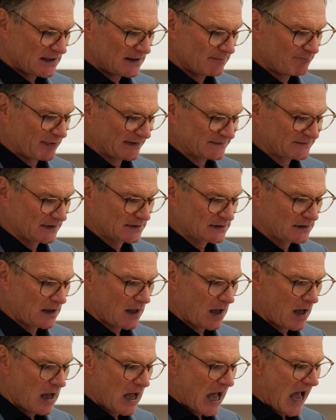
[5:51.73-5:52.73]
in
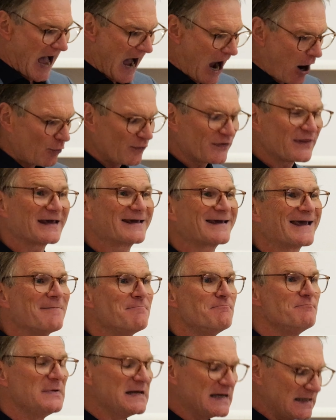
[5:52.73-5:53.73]
particular, how they
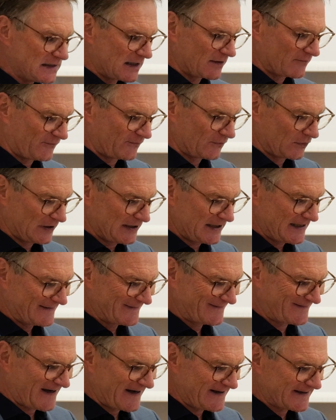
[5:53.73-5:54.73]
can meaningfully
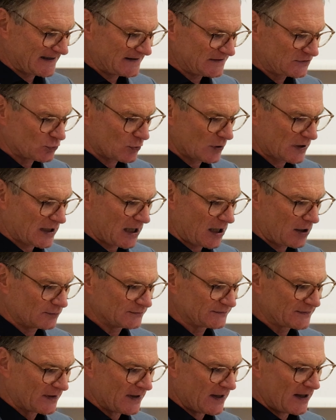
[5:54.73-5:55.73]
take into
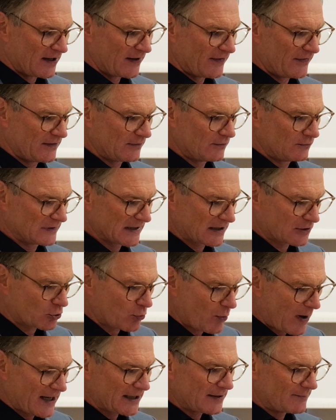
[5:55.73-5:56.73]
account the
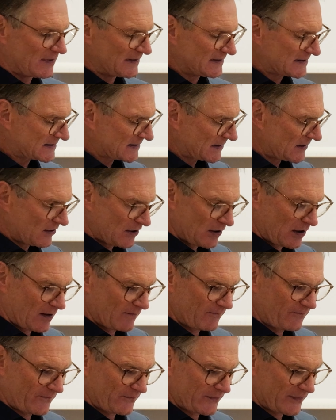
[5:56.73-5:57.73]
requirements
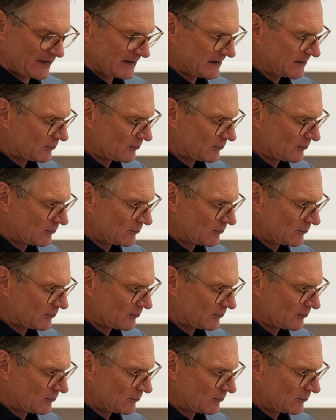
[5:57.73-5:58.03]
of the